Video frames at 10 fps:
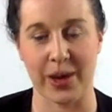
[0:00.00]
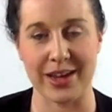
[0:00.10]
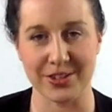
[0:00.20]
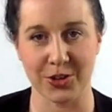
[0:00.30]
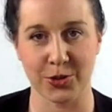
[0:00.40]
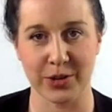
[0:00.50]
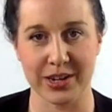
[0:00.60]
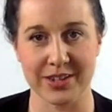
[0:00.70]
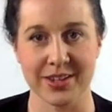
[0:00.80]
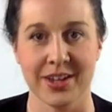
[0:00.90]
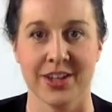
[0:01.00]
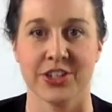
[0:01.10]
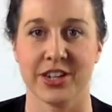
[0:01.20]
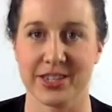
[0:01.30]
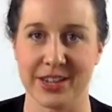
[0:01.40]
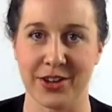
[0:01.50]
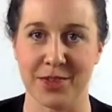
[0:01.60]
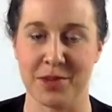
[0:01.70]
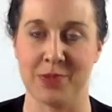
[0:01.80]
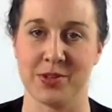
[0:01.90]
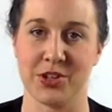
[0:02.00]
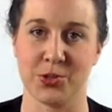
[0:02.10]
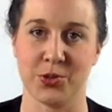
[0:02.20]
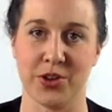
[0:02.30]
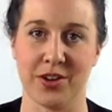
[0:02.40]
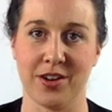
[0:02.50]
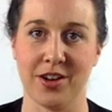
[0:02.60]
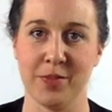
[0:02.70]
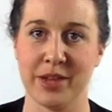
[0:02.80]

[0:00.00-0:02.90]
As always, check us out at mymassageworld.com,